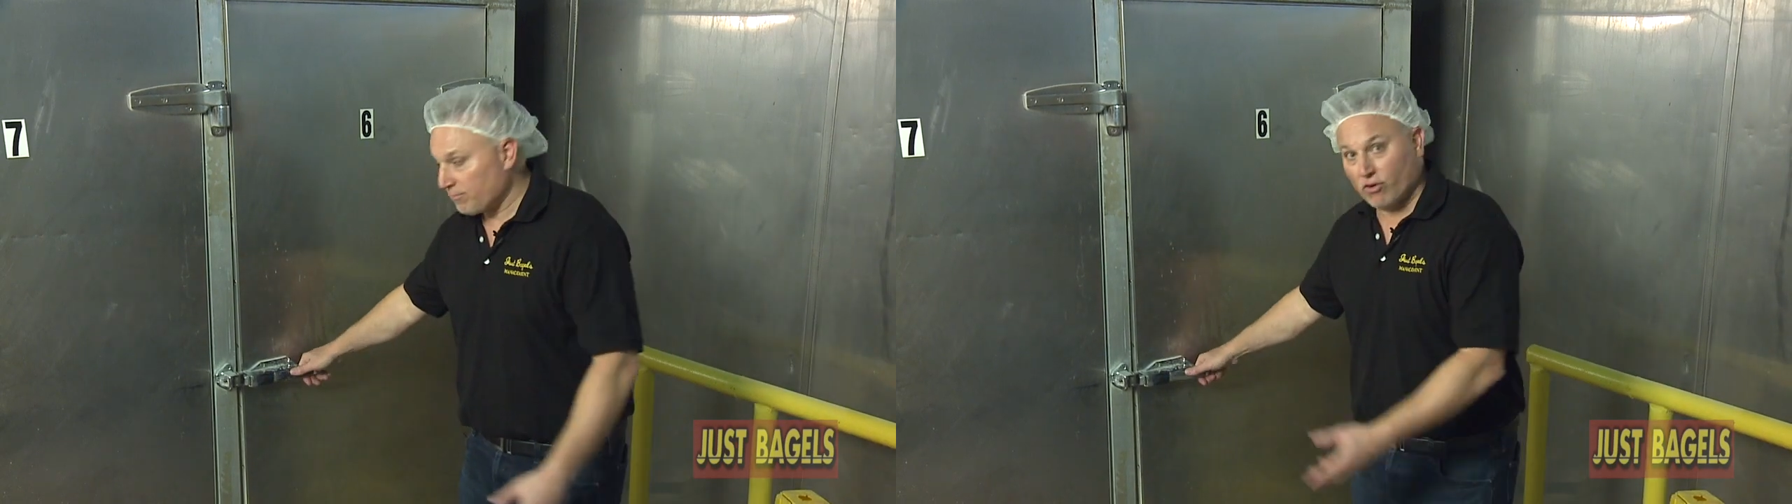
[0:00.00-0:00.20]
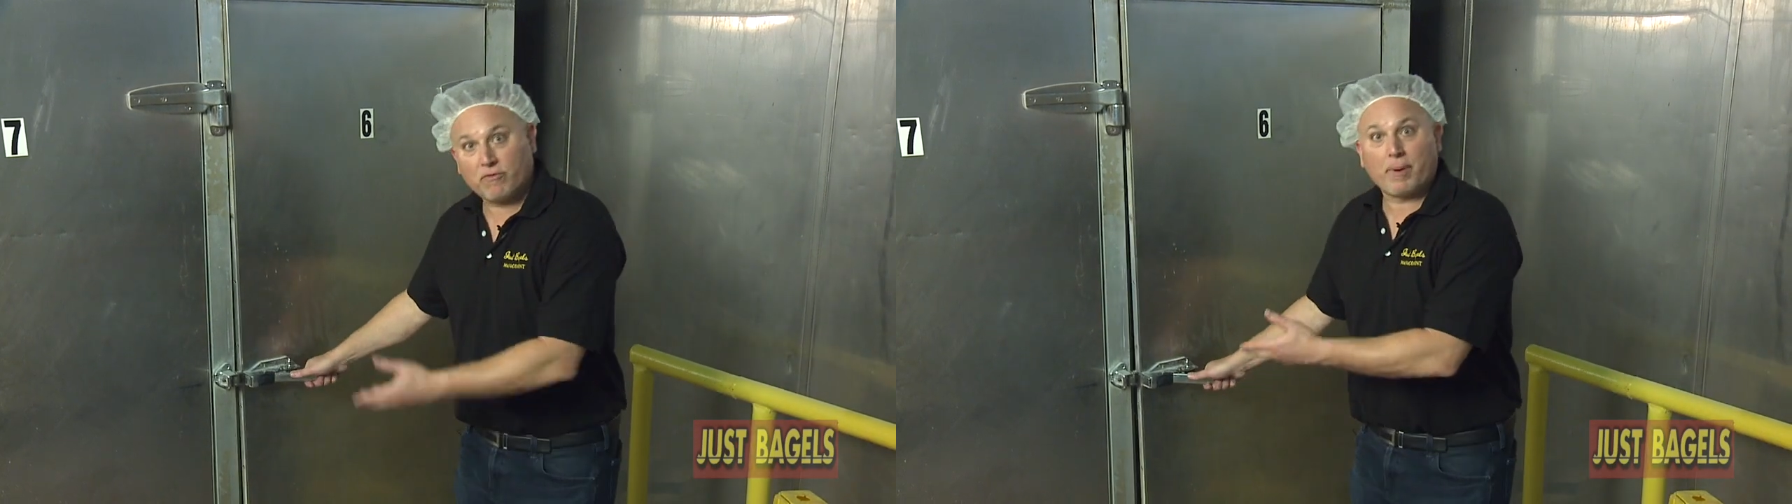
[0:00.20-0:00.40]

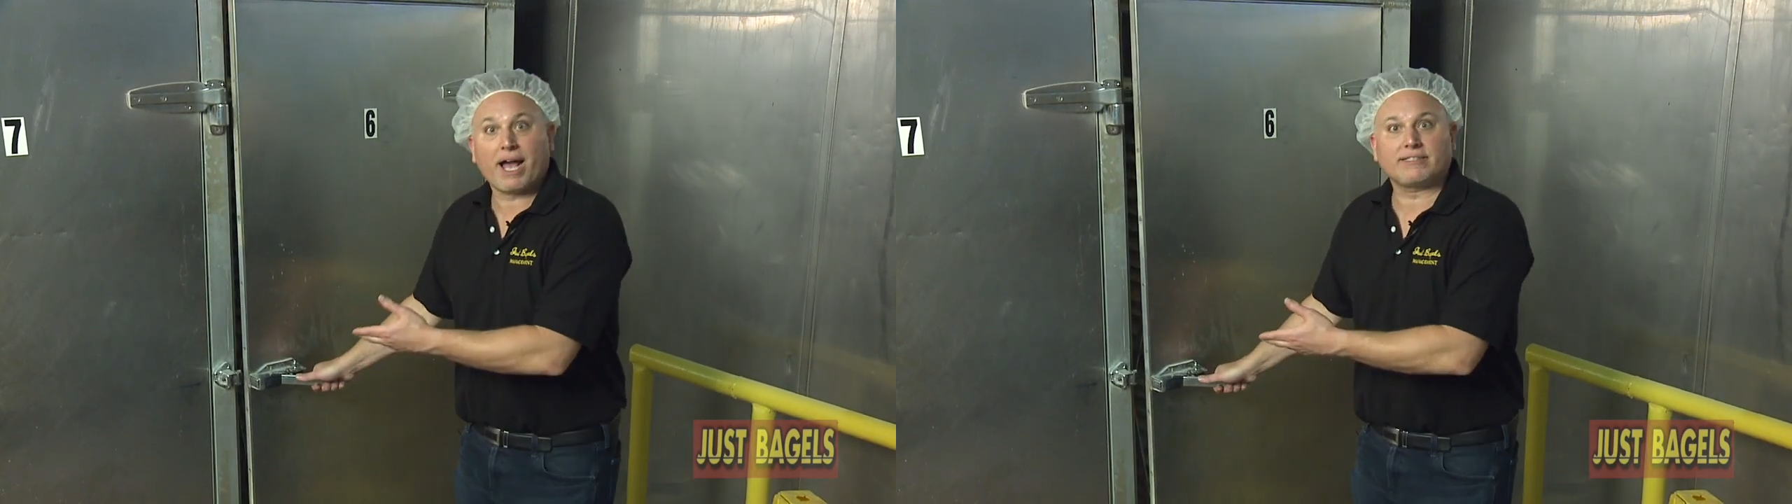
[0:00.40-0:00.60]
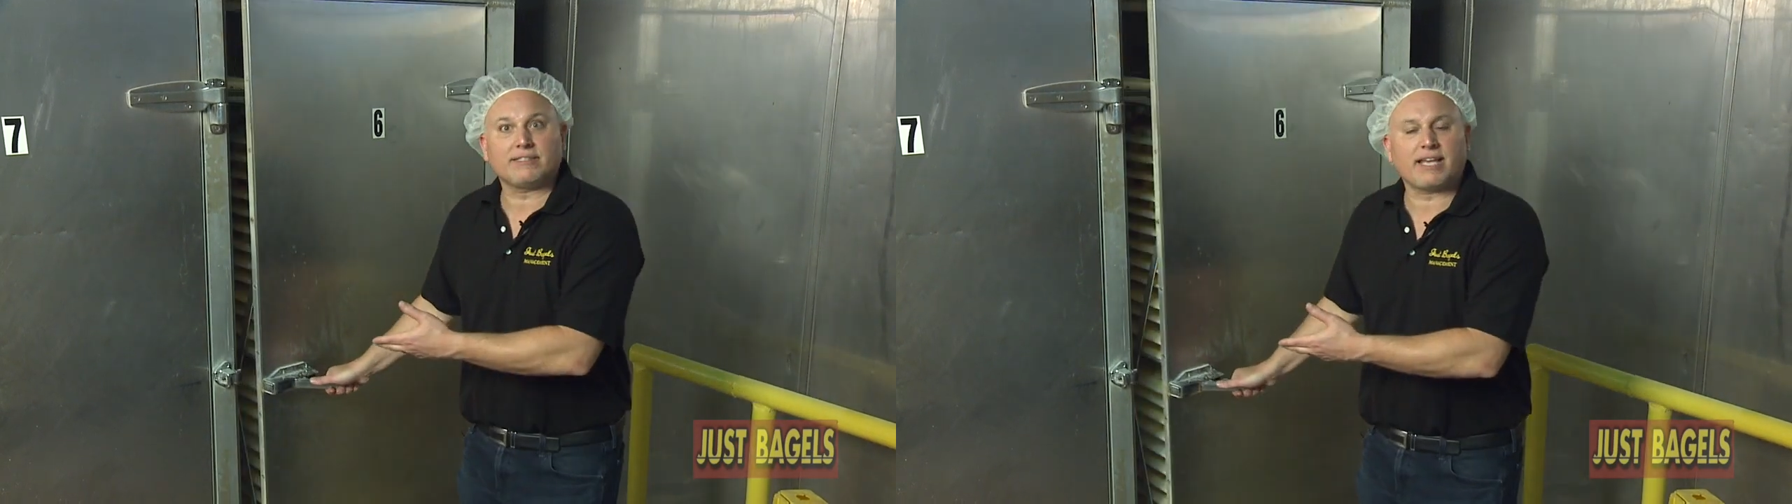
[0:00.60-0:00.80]
Proof
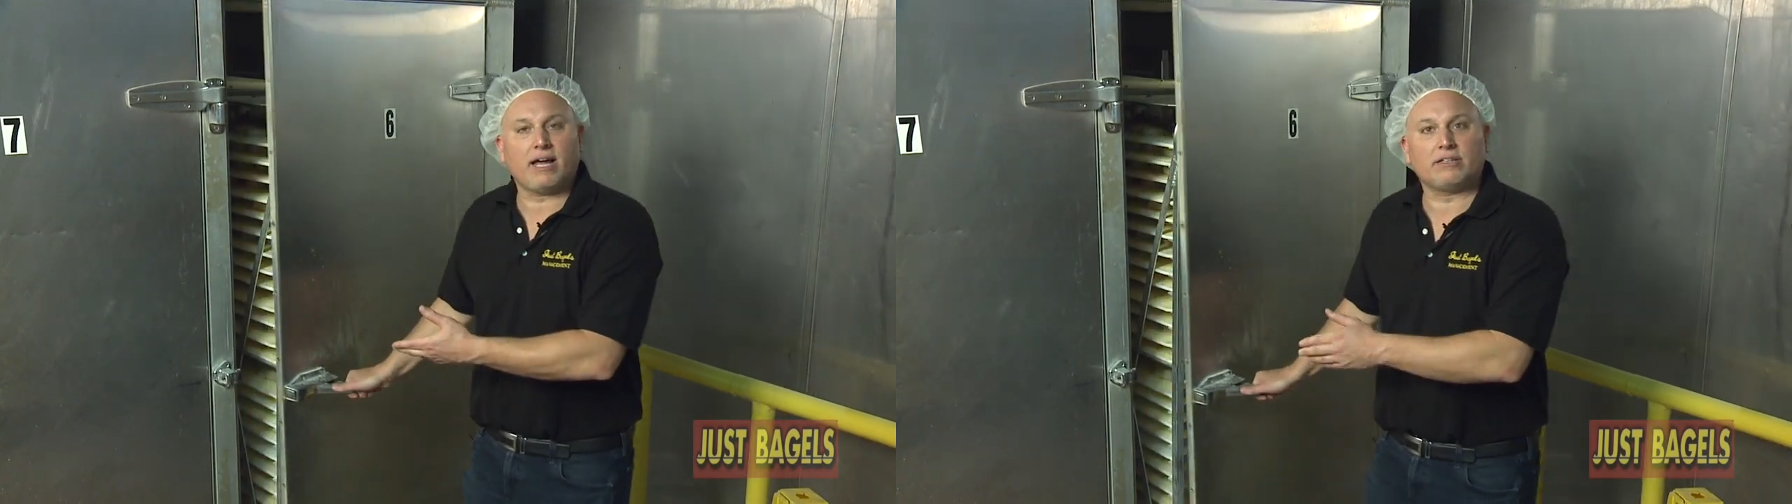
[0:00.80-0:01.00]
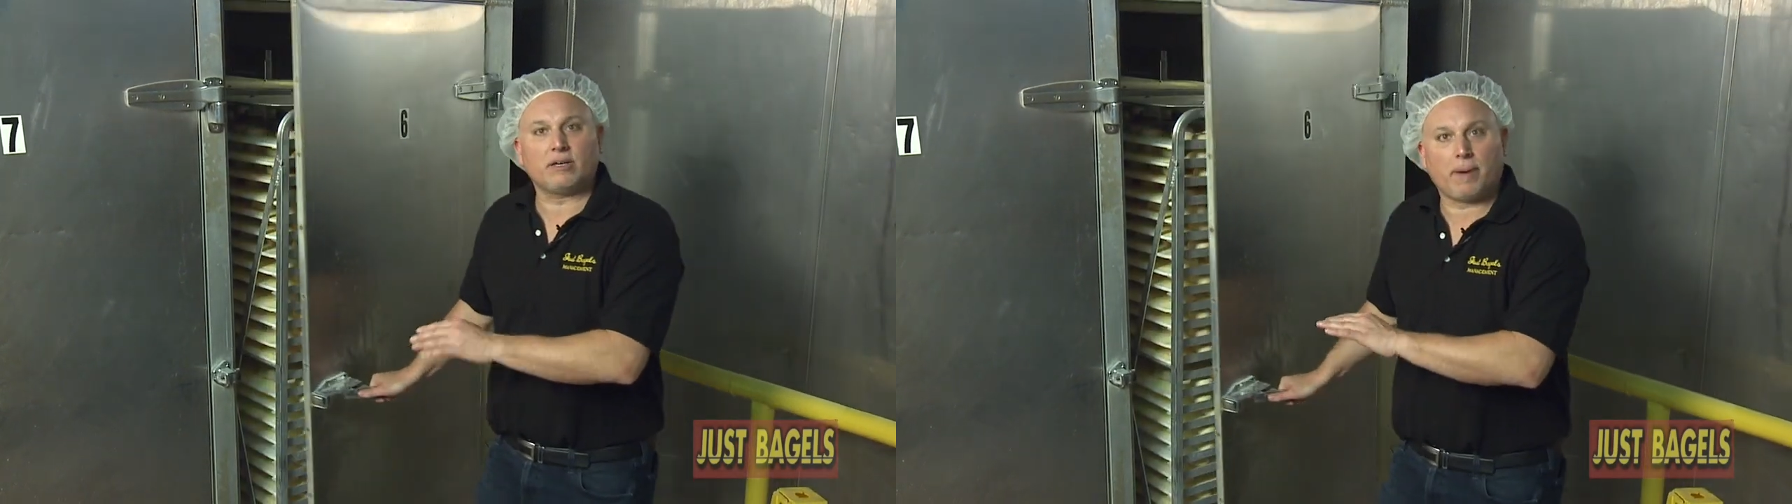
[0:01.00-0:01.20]
box is
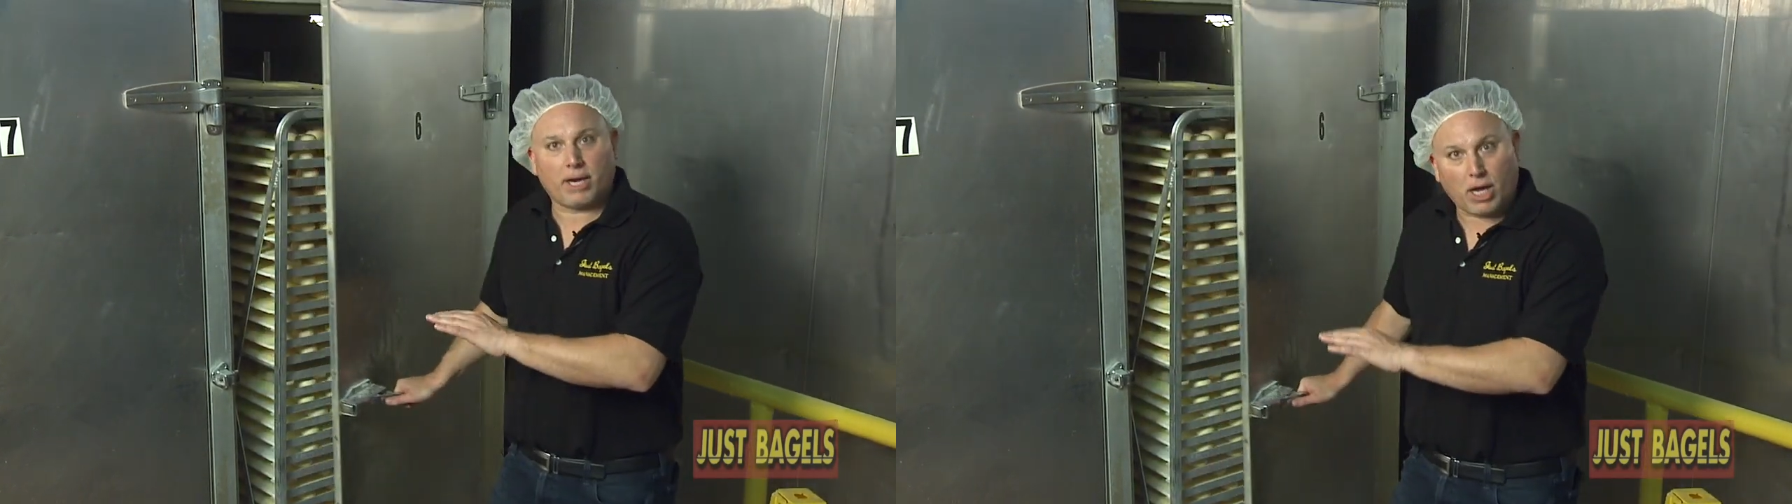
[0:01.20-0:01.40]
held at about